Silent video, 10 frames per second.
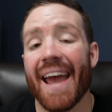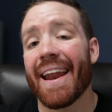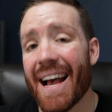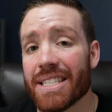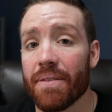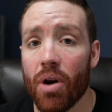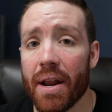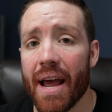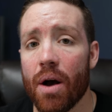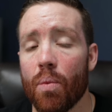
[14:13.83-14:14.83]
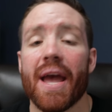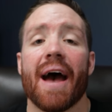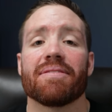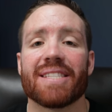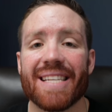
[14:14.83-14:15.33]
And as of right now, we
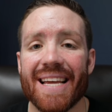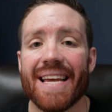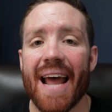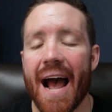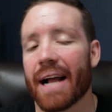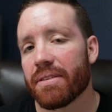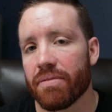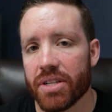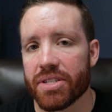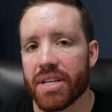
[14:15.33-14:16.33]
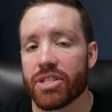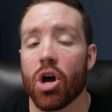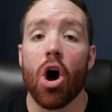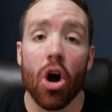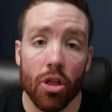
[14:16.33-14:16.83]
have 10 active listings
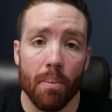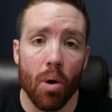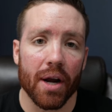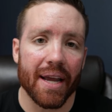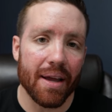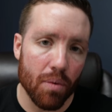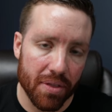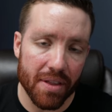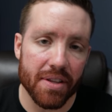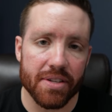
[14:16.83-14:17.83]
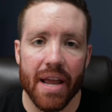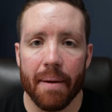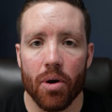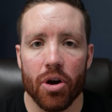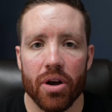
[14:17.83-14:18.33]
on the market within this
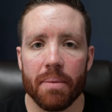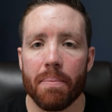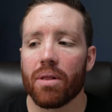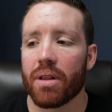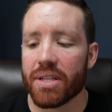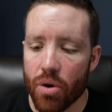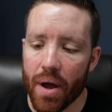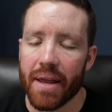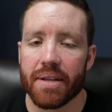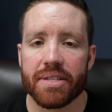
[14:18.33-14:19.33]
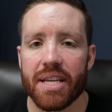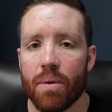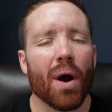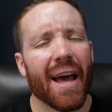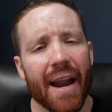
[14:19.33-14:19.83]
neighborhood, but let's go ahead and see
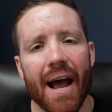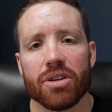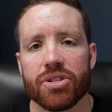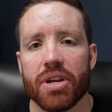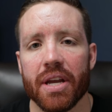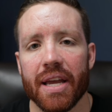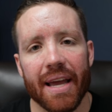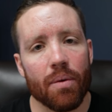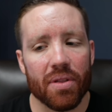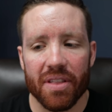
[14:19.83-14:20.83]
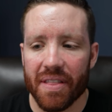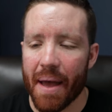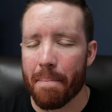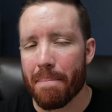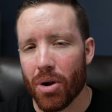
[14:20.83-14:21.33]
what kind of house you can get within
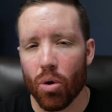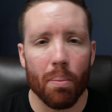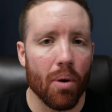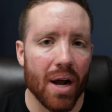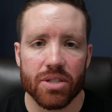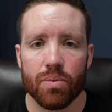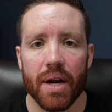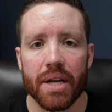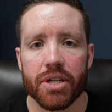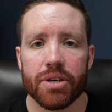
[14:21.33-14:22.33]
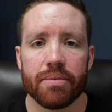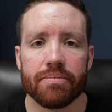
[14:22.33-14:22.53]
that middle price range.